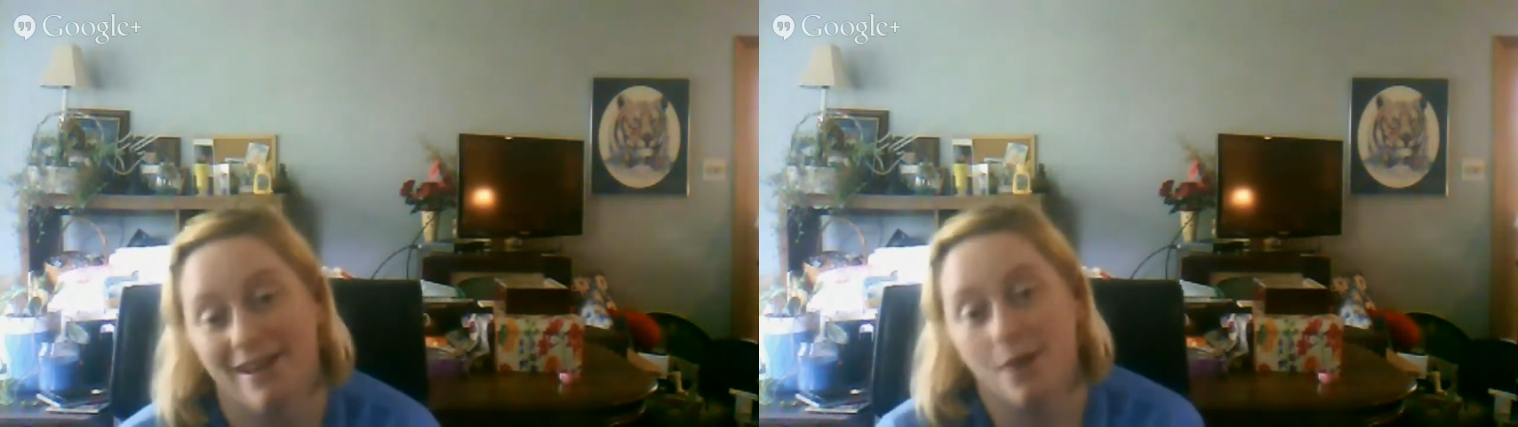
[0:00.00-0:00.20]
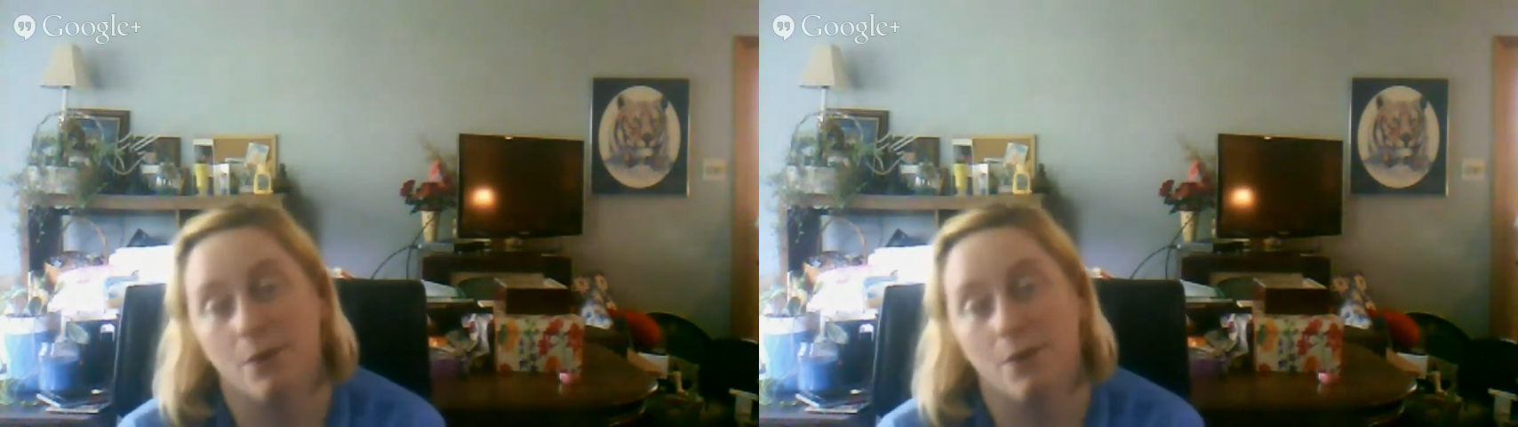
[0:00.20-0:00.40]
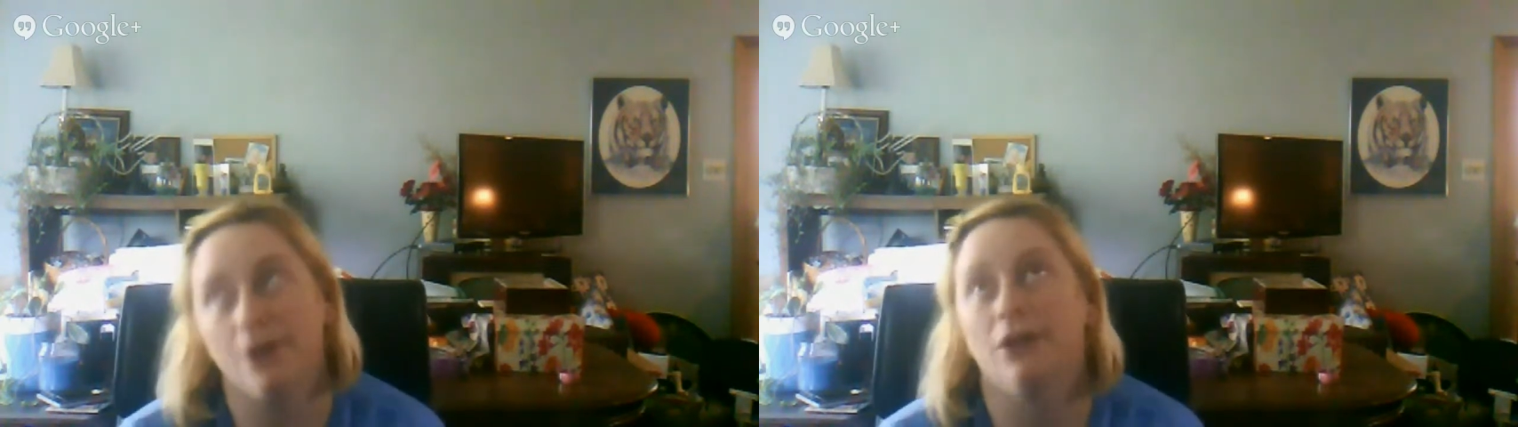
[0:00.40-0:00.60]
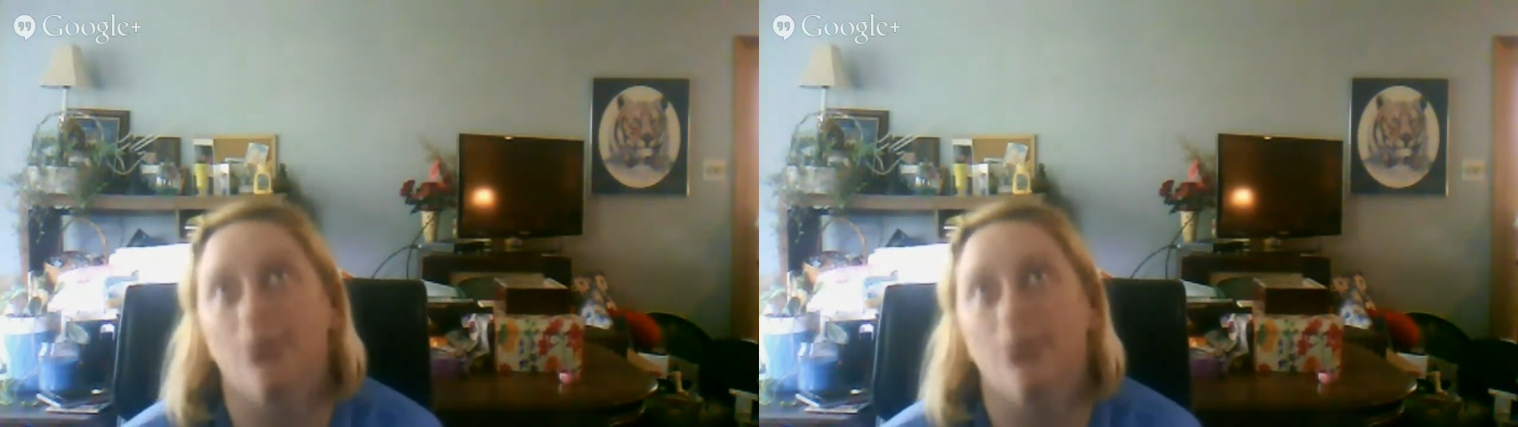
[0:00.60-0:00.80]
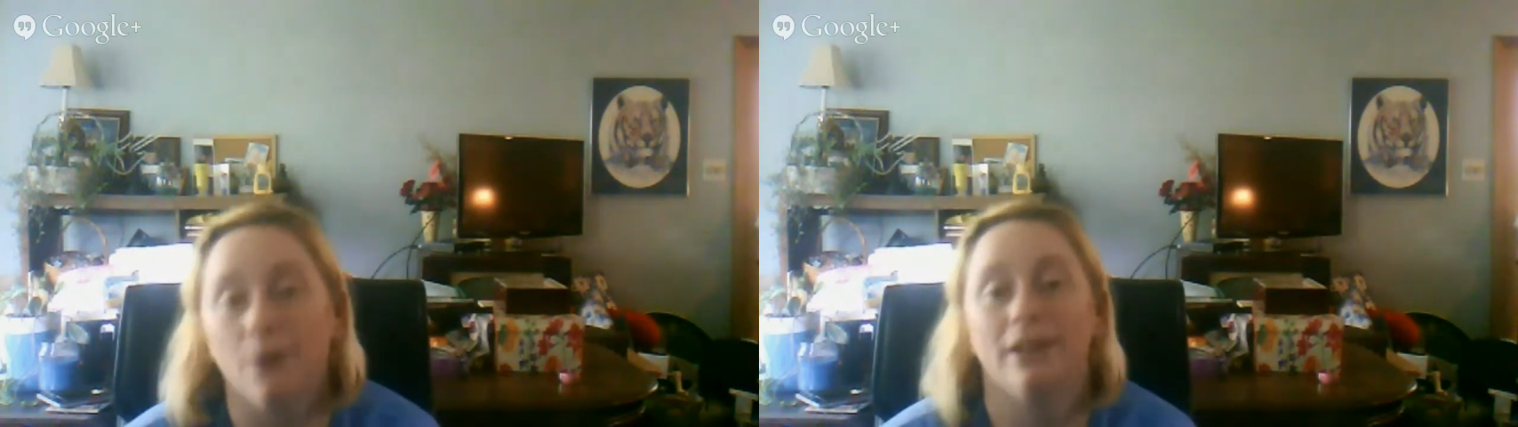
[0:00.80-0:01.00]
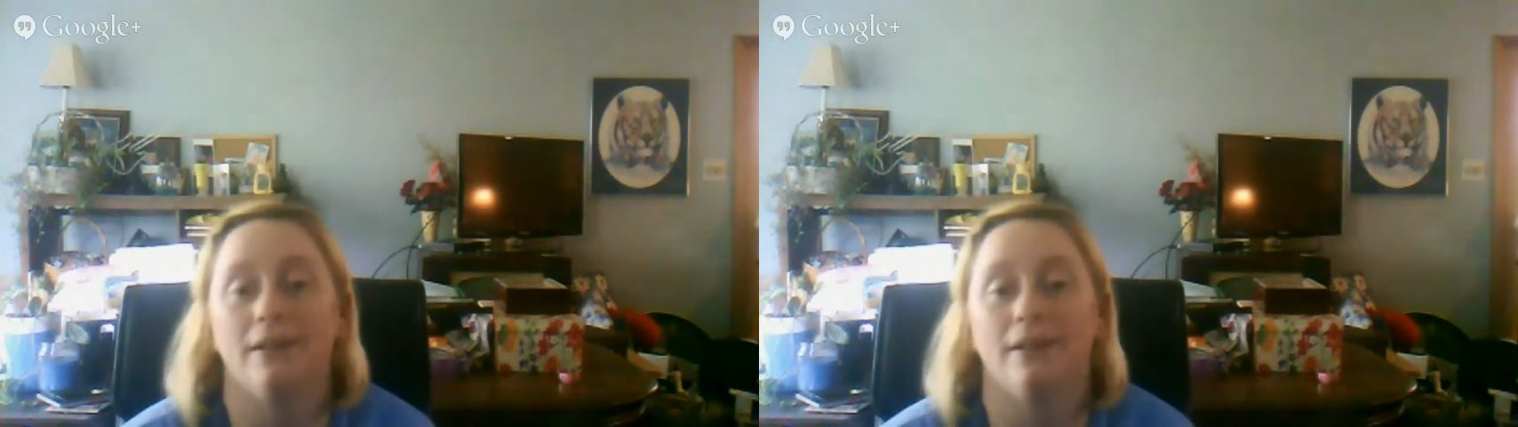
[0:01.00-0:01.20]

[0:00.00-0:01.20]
we are going